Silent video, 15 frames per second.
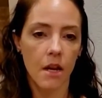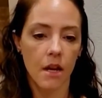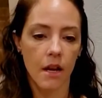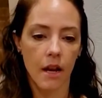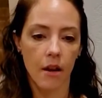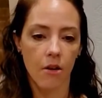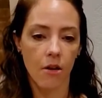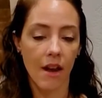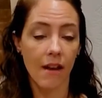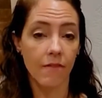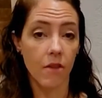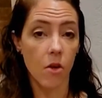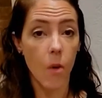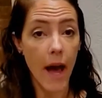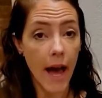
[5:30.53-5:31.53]
Now,
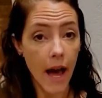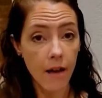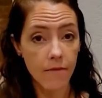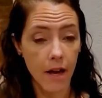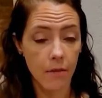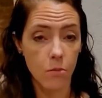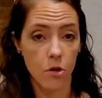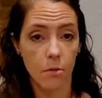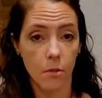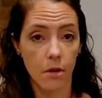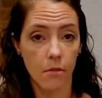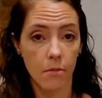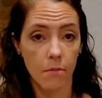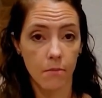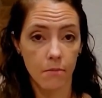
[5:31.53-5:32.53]
if you have
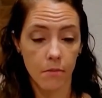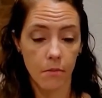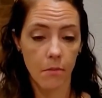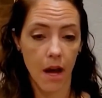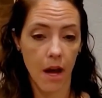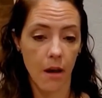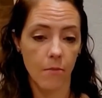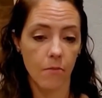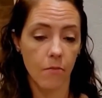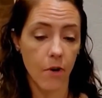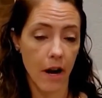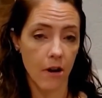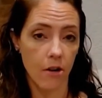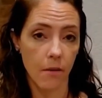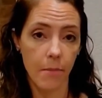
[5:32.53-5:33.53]
abnormal
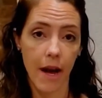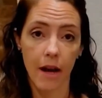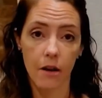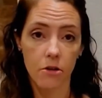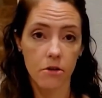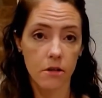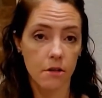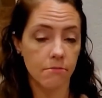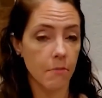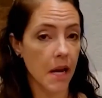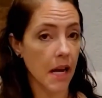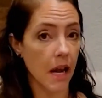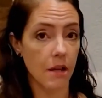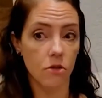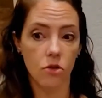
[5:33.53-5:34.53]
firing patterns,
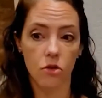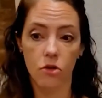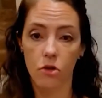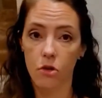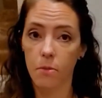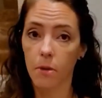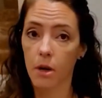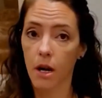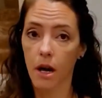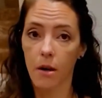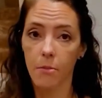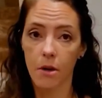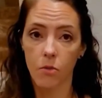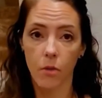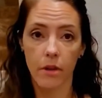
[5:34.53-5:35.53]
again, super
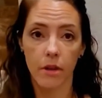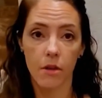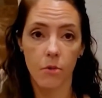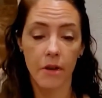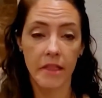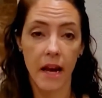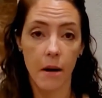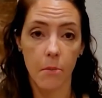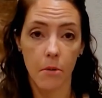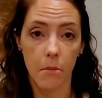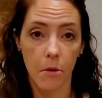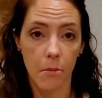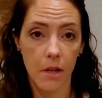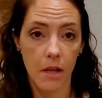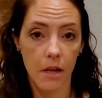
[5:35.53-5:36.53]
common with
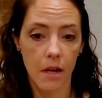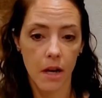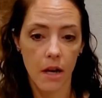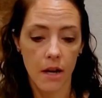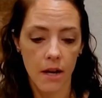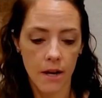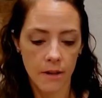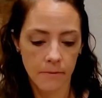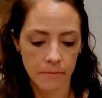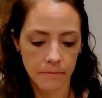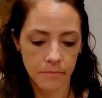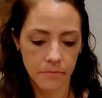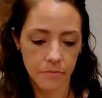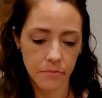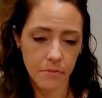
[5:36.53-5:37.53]
hypermobility,
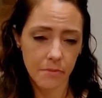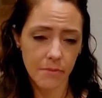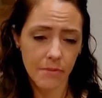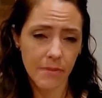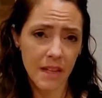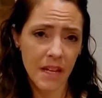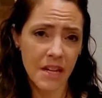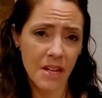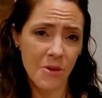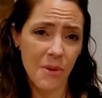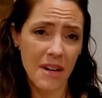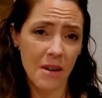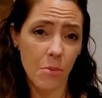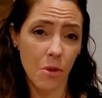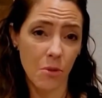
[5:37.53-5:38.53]
you
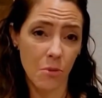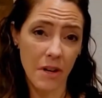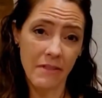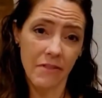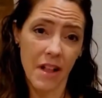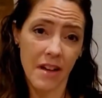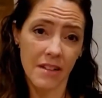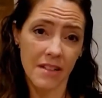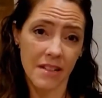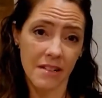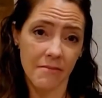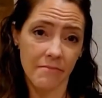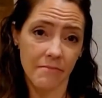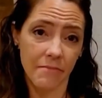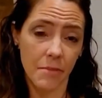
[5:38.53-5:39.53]
end up with reflux.
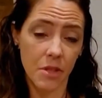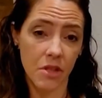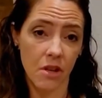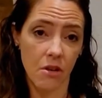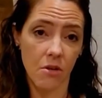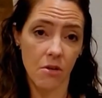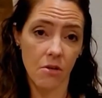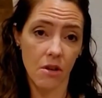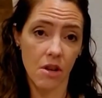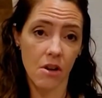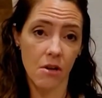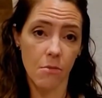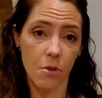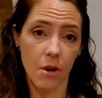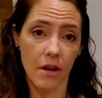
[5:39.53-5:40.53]
So you
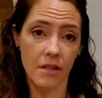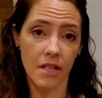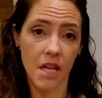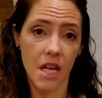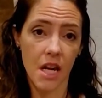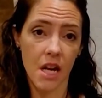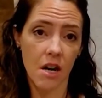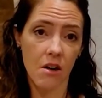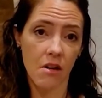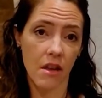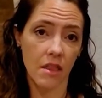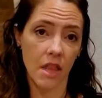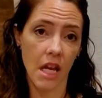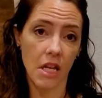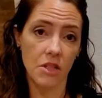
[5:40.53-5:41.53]
compress here
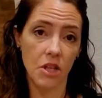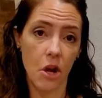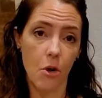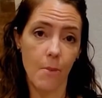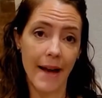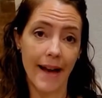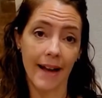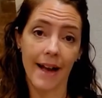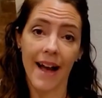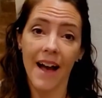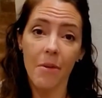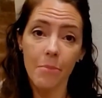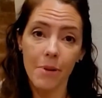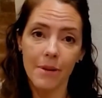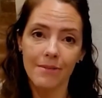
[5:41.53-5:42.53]
and things go back
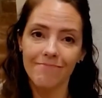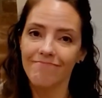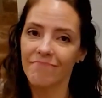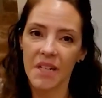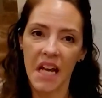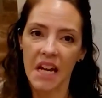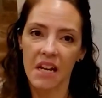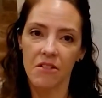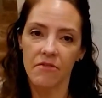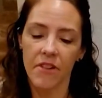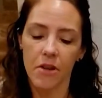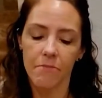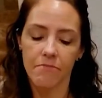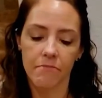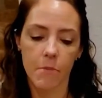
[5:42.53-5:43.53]
up, not
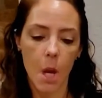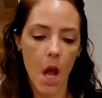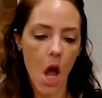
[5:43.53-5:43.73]
helpful.